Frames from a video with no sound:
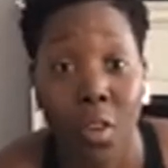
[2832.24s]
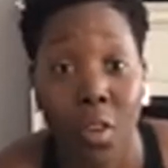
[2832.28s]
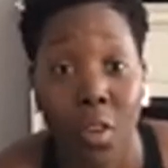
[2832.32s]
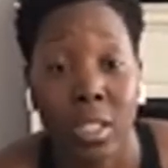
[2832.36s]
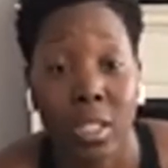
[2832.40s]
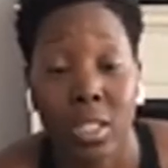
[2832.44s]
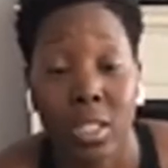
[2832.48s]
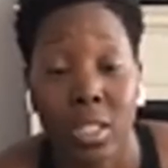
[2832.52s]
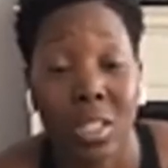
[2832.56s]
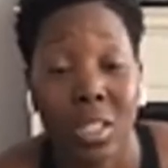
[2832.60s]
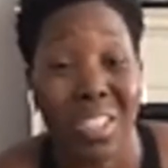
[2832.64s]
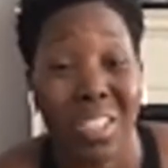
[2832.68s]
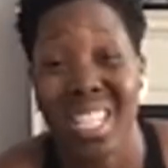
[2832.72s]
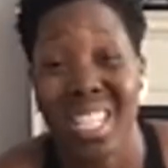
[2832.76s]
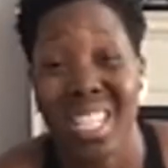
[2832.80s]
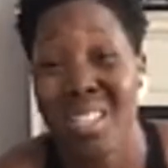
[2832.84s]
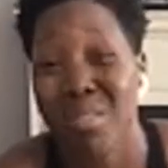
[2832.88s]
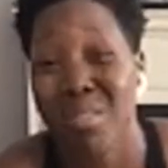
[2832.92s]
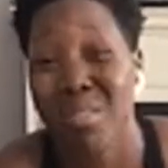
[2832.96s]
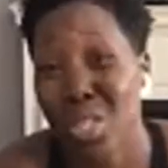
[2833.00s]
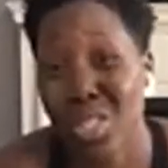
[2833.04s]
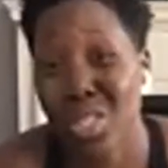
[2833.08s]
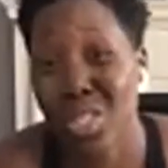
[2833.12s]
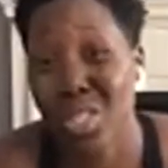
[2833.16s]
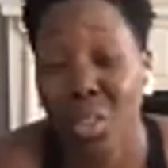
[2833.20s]
and just
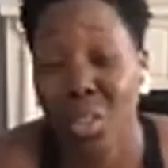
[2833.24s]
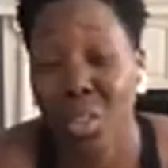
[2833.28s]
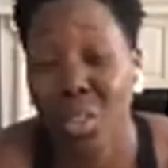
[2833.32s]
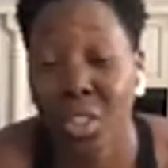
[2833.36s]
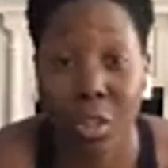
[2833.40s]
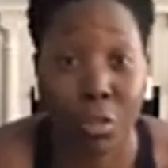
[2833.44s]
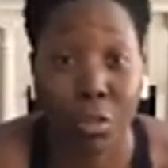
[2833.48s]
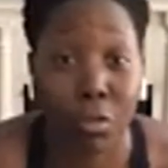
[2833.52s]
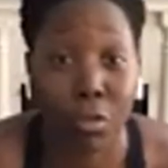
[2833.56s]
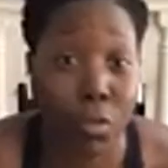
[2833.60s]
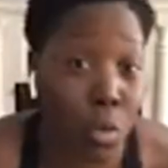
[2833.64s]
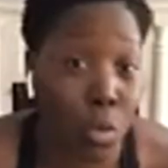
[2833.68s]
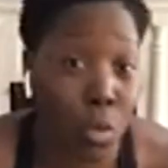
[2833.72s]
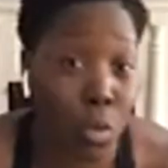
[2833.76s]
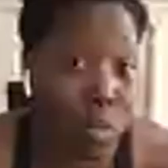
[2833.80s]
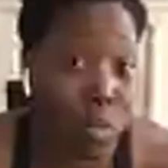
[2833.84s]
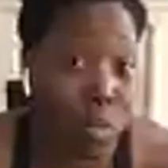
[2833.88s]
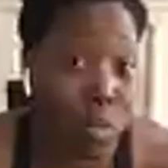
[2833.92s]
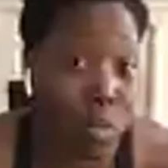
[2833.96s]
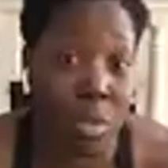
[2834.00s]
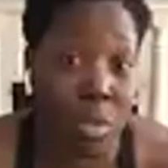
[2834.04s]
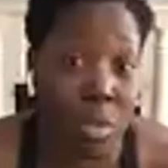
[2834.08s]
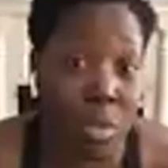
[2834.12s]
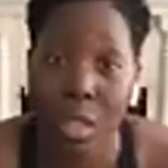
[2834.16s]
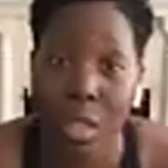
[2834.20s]
kind of drink. And if you find
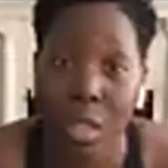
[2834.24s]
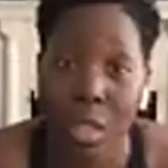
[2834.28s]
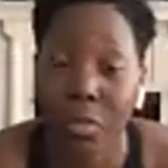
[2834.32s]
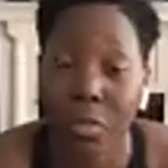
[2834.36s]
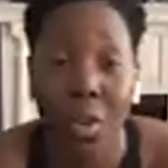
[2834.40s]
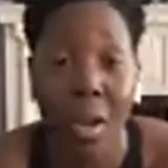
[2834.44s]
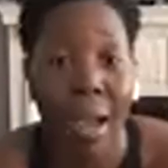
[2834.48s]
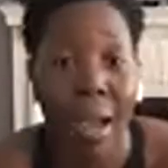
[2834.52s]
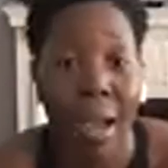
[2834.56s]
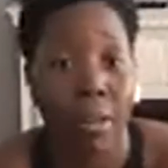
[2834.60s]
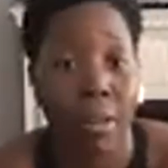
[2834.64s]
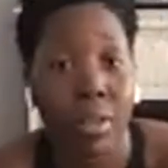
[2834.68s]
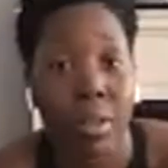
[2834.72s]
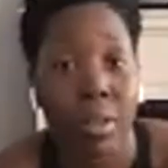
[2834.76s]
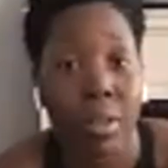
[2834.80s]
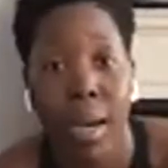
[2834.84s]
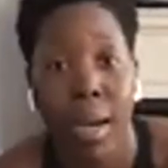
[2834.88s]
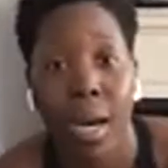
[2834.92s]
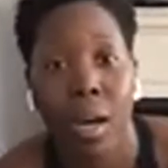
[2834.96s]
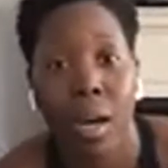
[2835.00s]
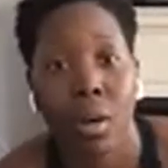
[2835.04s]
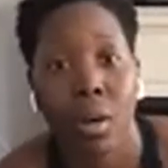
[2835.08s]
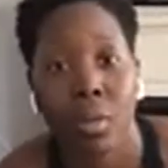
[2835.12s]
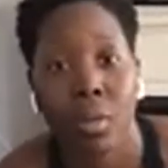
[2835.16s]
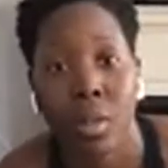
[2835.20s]
yourself eating more saltier
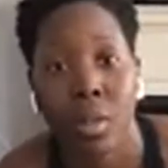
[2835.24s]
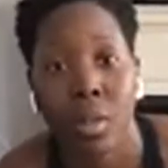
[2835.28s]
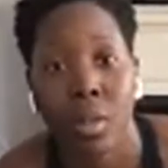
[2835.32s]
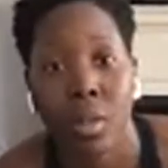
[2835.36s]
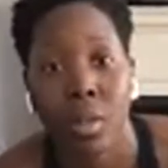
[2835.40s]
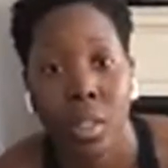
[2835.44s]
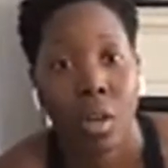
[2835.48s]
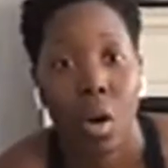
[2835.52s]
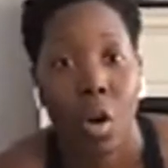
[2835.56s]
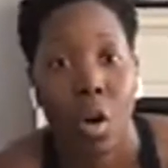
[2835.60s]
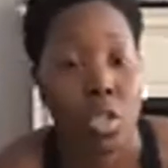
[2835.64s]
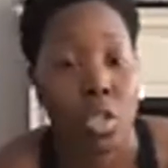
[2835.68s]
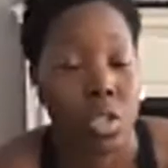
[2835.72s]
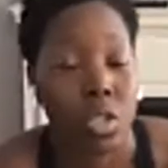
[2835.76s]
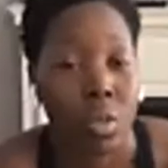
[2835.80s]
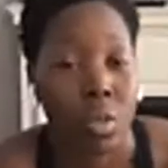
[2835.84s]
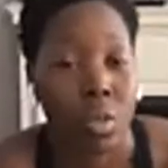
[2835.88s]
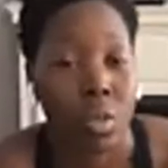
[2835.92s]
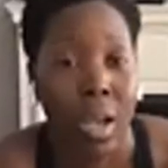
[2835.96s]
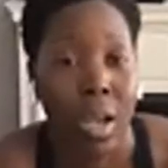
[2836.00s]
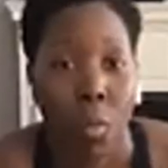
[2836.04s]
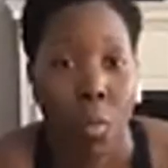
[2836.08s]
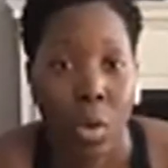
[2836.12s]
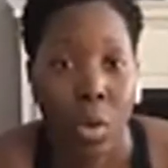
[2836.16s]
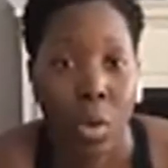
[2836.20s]
foods, if you're out and
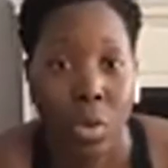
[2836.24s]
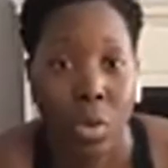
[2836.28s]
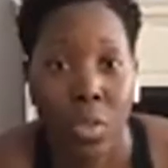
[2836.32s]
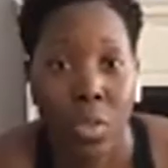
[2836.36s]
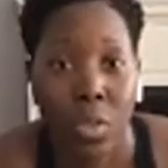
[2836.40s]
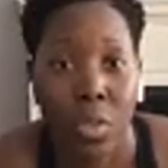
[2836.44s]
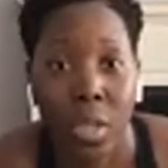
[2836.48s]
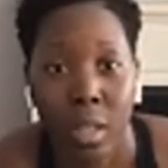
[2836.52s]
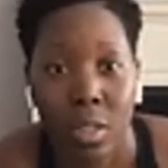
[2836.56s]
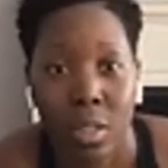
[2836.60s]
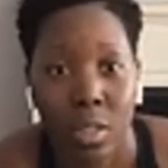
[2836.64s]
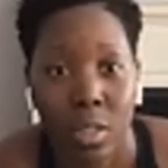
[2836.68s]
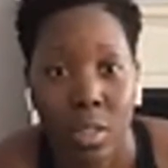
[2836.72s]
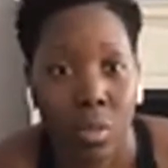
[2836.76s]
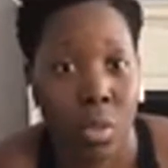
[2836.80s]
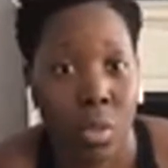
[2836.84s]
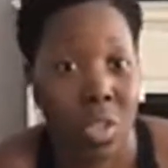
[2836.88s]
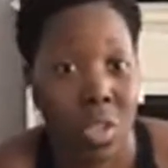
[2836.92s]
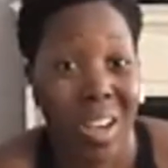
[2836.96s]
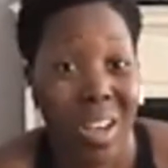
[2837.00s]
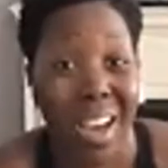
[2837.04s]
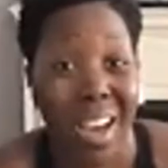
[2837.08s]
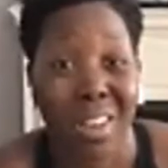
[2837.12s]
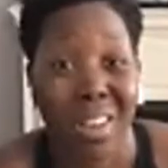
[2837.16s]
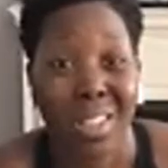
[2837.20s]
about, also have
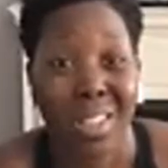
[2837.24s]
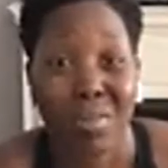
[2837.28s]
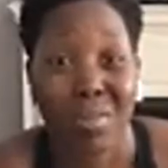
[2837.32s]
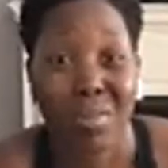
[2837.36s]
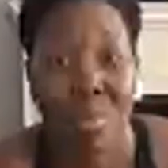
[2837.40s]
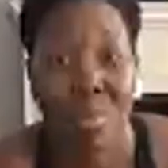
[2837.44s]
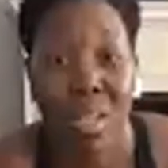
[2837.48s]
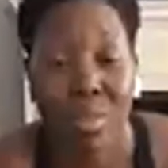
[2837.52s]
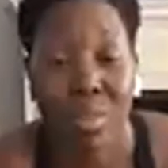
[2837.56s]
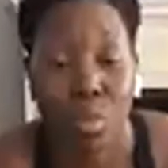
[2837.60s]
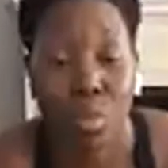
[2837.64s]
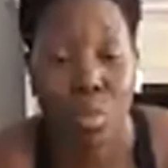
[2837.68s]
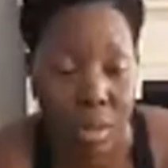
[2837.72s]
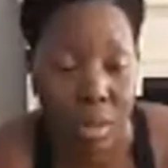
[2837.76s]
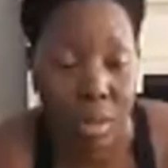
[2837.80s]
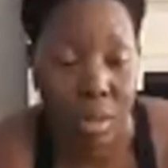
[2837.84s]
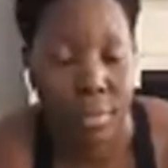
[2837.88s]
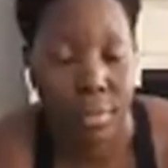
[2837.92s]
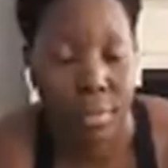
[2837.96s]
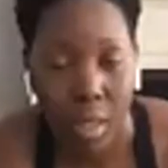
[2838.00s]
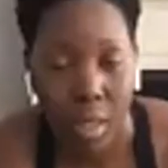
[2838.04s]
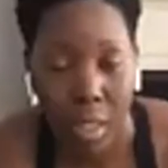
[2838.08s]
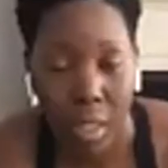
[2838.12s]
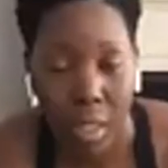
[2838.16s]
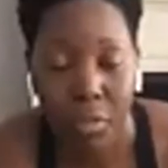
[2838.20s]
water there. So when you're out
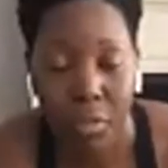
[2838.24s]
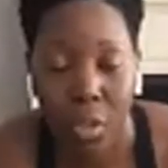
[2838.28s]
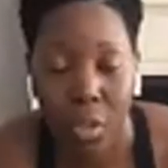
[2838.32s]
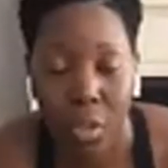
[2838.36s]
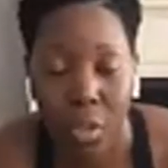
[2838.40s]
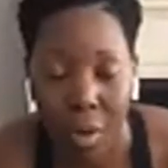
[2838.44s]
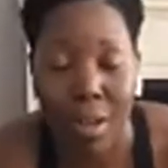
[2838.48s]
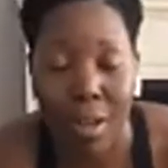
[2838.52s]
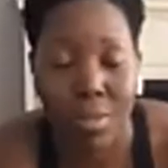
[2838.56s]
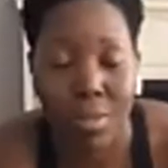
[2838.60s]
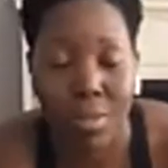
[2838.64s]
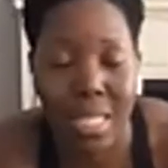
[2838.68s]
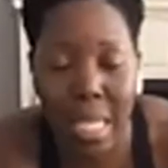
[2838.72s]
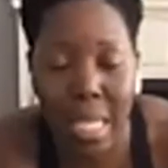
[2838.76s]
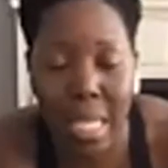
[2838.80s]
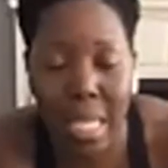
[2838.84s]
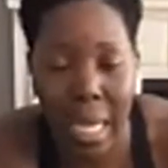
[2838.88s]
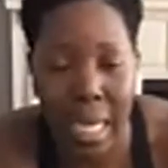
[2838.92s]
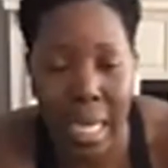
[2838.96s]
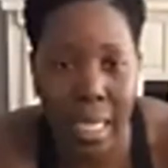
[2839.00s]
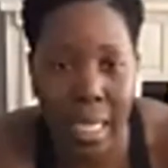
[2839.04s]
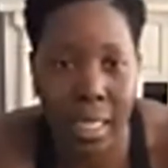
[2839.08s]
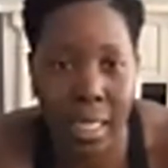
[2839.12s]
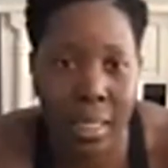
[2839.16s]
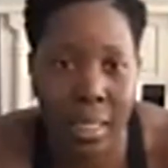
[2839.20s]

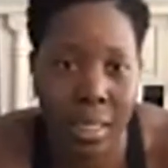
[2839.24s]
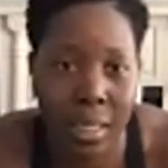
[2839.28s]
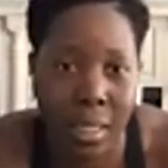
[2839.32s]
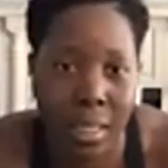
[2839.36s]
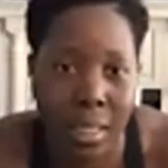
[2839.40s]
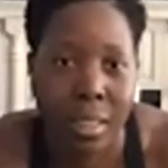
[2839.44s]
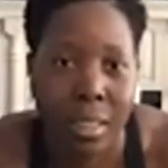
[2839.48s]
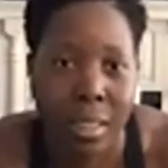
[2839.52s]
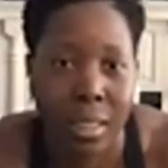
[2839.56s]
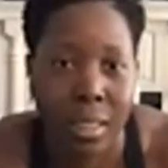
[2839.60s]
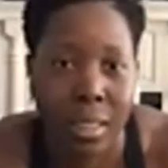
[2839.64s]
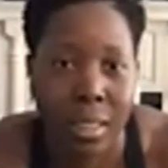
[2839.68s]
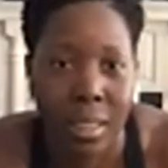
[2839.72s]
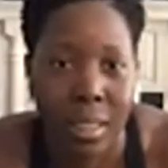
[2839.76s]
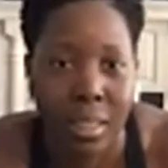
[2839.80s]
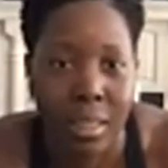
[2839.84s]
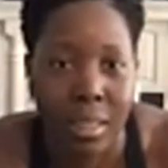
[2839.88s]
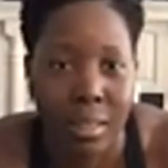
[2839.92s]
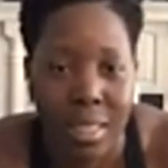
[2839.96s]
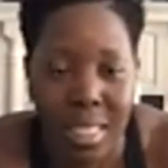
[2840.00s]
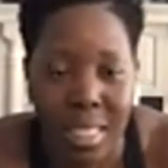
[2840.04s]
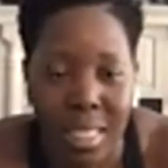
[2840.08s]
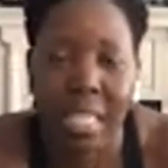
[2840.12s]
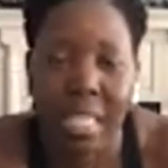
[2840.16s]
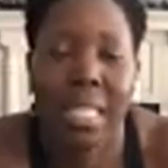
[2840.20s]
if you're outside
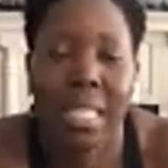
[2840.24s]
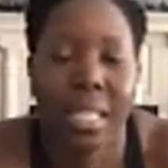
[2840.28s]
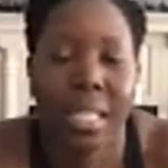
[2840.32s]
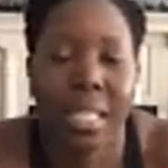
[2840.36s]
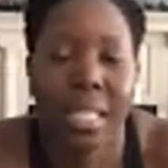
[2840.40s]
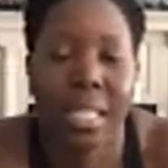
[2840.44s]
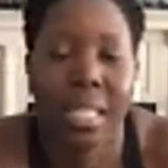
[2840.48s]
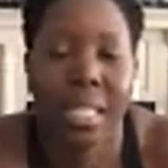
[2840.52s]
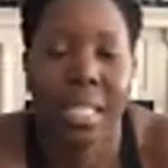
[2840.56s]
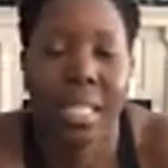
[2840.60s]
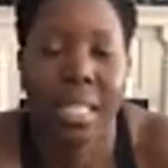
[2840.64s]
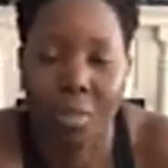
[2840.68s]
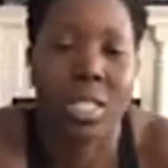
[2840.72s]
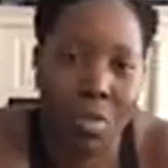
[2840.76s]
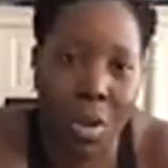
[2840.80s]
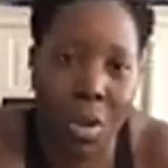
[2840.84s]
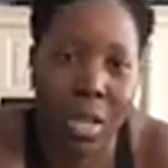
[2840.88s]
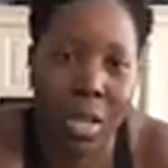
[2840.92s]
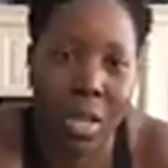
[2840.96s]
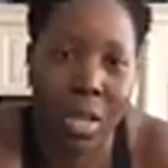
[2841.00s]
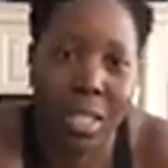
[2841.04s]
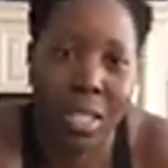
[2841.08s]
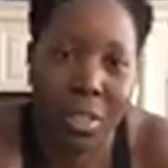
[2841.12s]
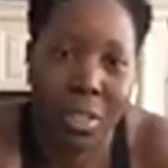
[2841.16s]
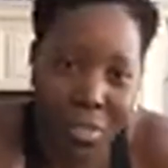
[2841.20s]

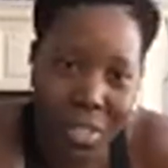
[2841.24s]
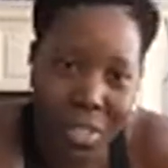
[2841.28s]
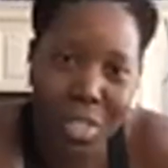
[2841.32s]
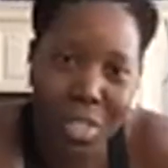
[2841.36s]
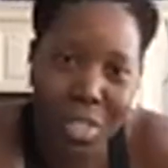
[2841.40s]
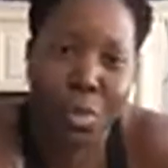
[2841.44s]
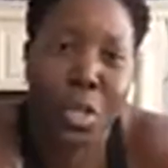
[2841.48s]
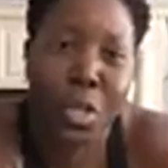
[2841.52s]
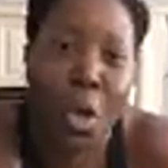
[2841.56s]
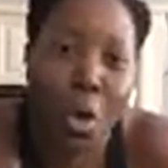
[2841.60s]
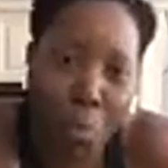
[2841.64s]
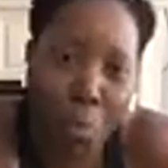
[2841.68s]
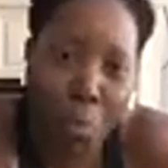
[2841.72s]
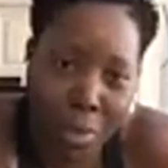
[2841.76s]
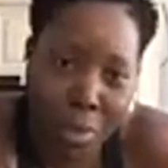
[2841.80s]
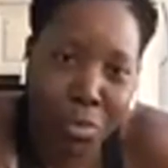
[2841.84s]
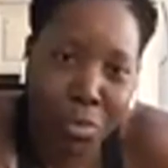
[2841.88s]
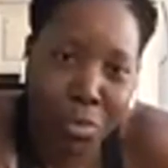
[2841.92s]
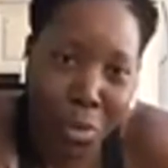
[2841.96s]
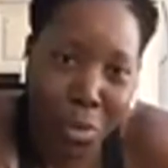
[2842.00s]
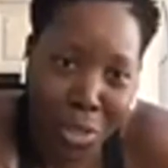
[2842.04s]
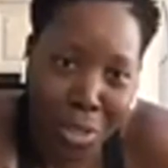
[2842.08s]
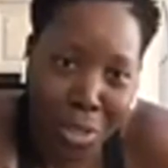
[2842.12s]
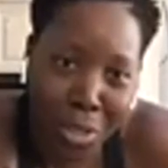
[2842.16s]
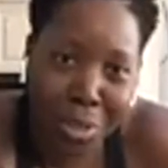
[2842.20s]
sitting at a restaurant, if it's
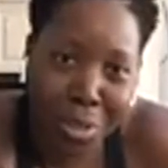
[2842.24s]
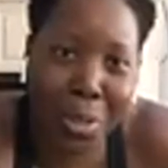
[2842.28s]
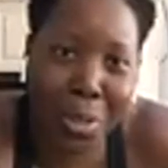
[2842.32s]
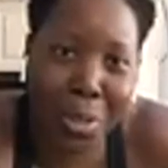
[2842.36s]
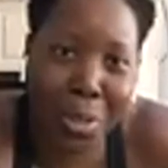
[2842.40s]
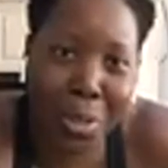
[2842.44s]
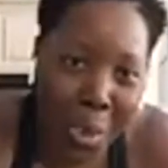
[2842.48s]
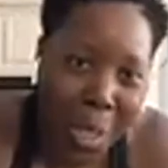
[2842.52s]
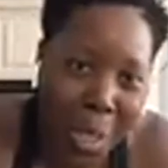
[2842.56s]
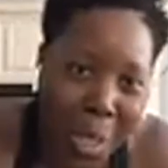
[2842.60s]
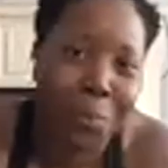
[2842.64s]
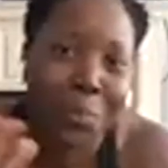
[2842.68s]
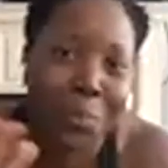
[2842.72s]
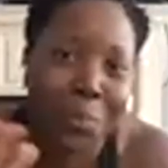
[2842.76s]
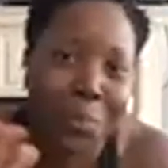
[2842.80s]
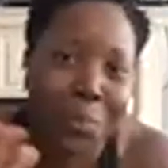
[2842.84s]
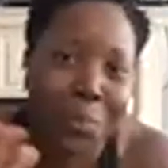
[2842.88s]
reopened for you,